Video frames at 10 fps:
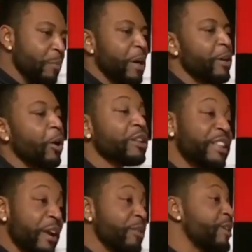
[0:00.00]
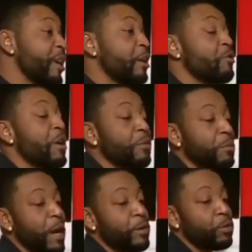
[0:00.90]
allegedly incident
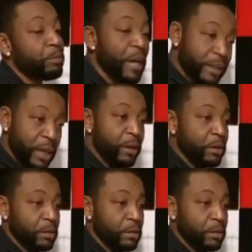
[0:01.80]
prompted, but we